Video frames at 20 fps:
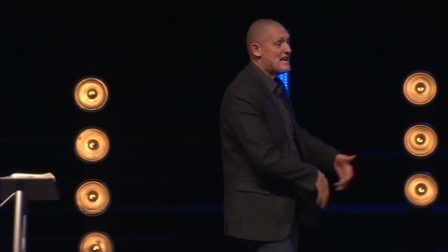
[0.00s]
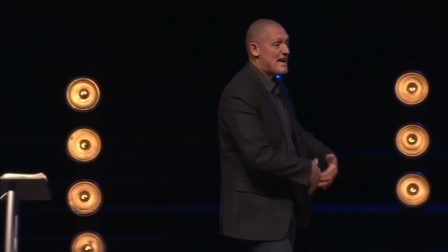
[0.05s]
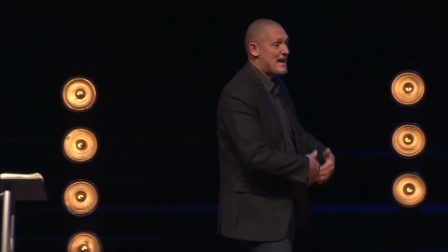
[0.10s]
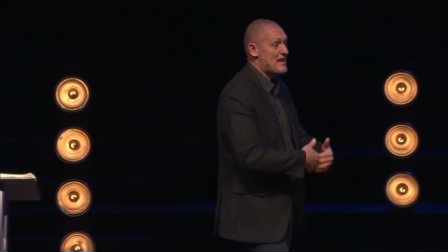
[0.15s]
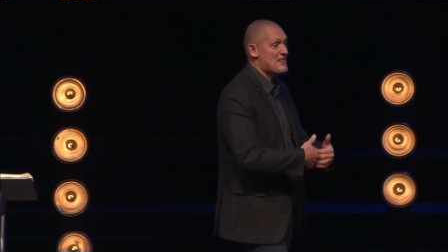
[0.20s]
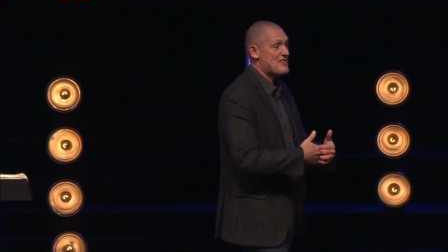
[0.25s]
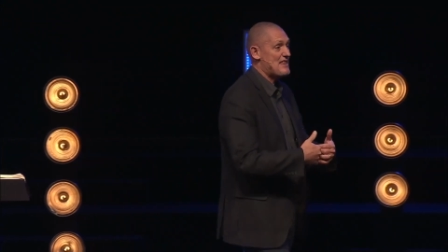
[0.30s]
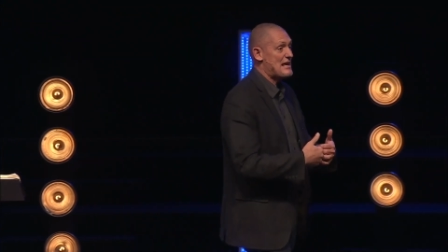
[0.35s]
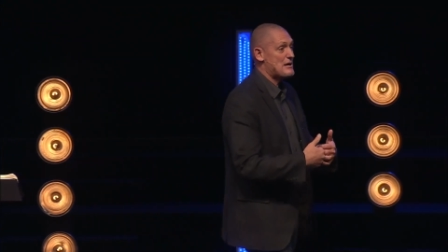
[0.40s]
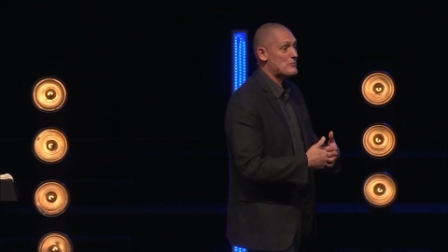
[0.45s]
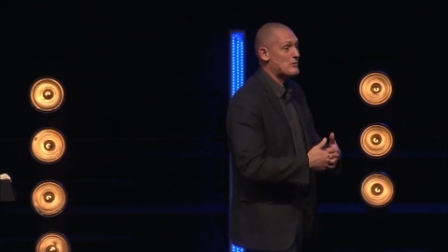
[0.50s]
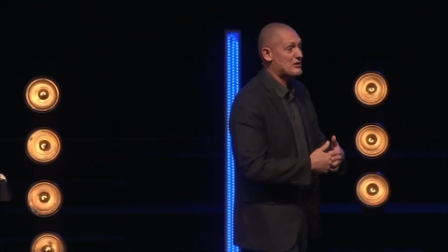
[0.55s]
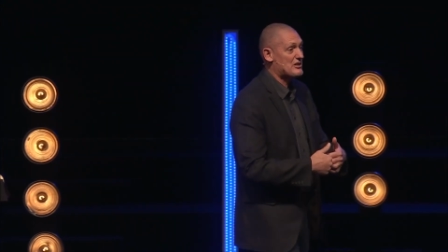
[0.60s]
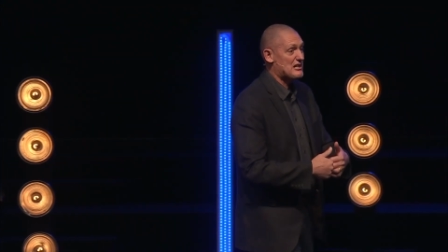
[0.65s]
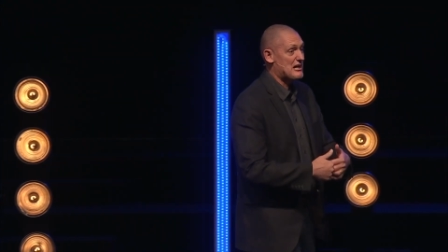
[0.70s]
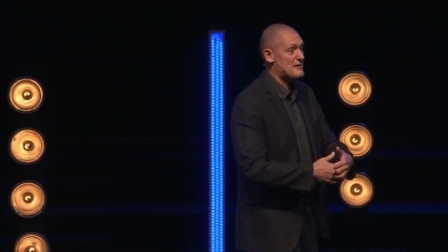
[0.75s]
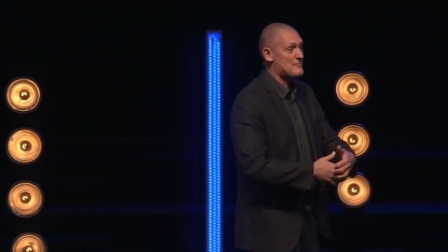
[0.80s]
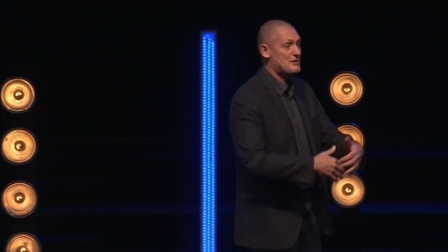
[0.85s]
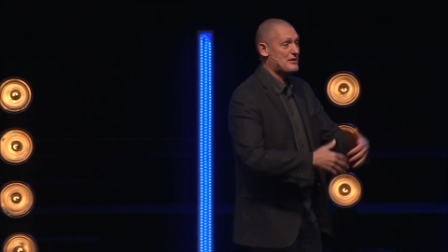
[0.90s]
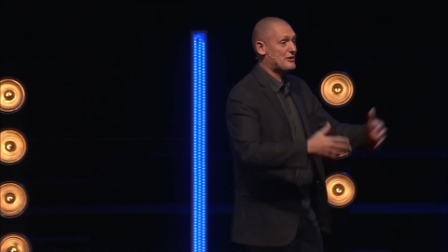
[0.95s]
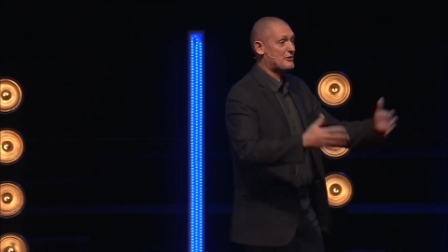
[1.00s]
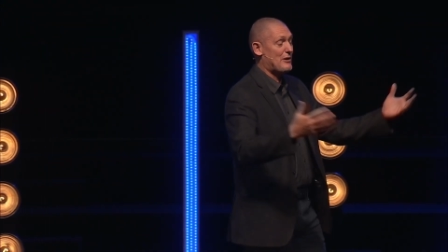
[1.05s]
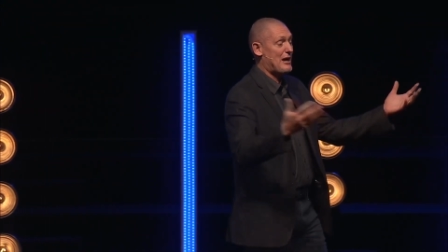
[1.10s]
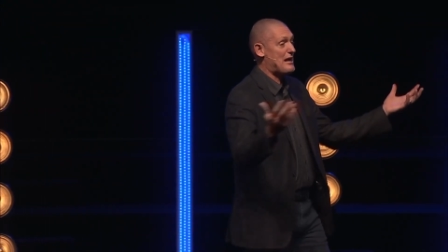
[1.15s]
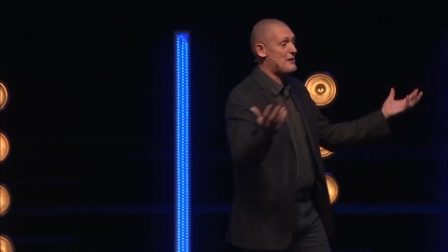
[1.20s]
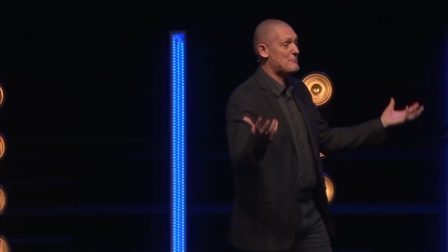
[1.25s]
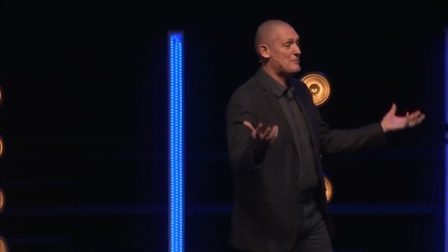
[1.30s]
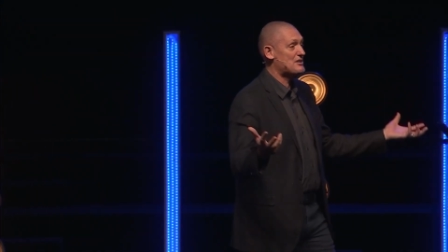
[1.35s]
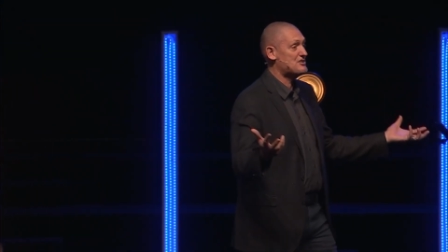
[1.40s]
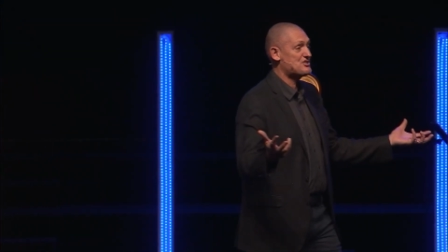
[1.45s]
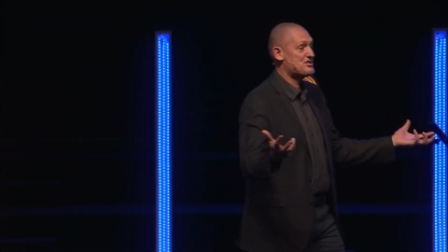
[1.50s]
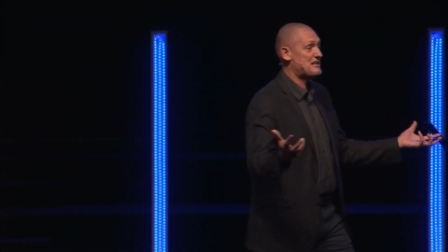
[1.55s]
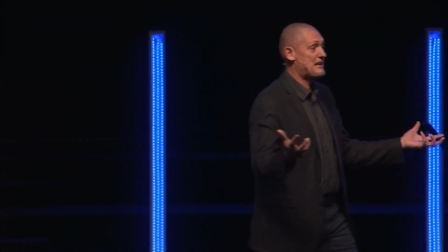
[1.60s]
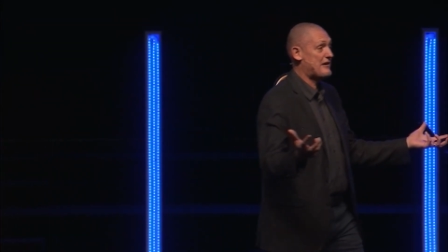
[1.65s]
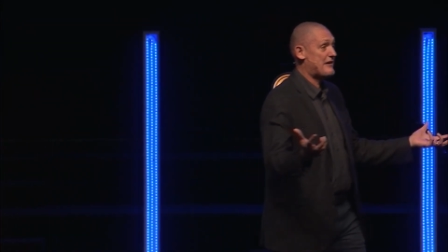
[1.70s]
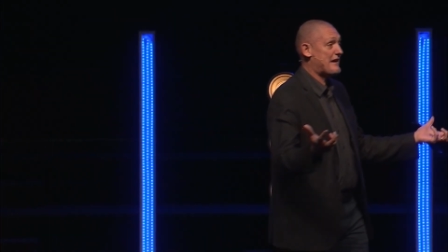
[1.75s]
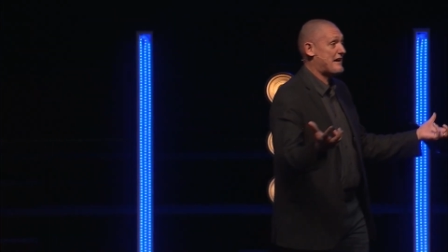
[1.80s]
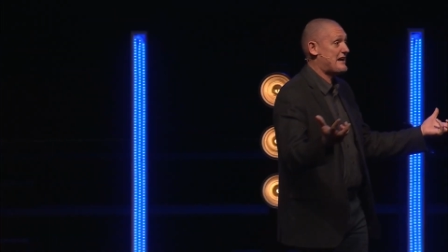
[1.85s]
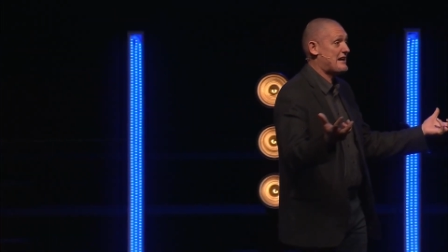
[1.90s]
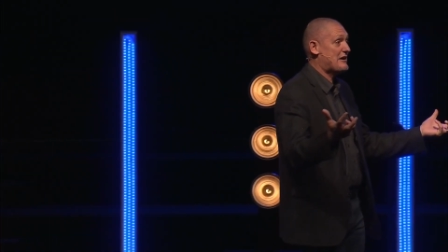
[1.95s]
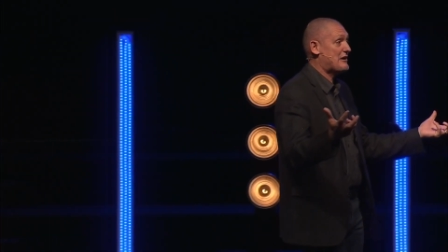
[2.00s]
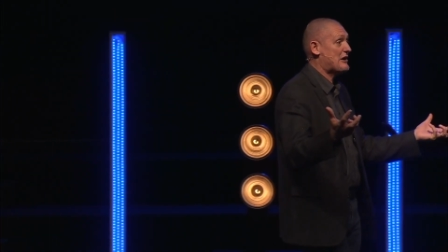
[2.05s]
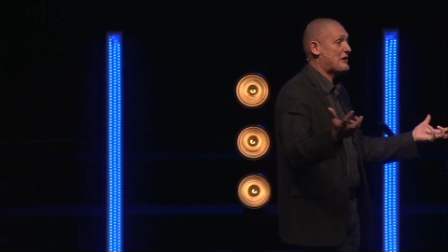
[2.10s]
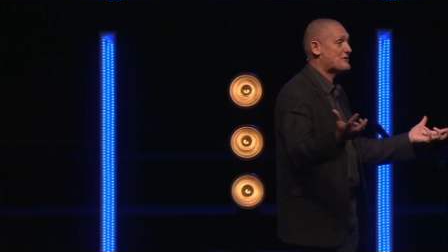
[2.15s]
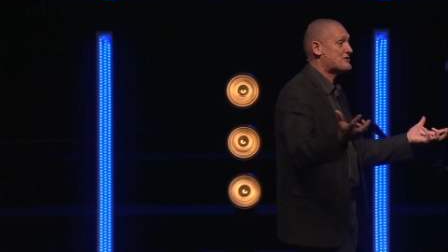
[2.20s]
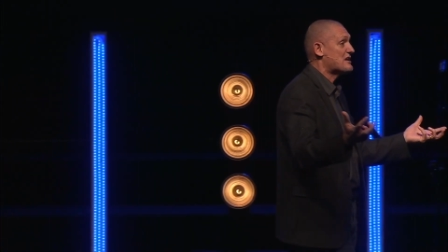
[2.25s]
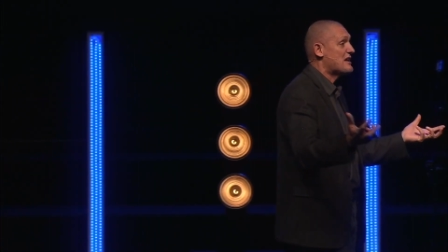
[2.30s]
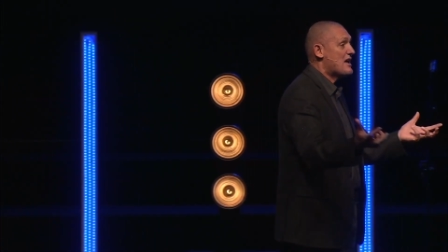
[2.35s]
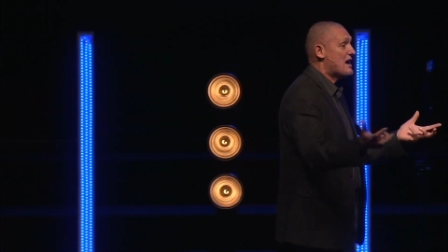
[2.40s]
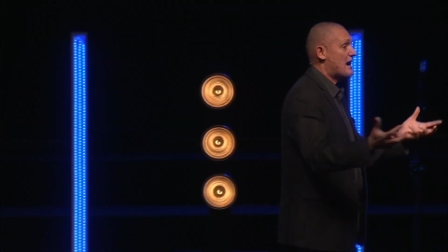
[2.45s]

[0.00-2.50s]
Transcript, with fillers: And then will come the great missionary heroes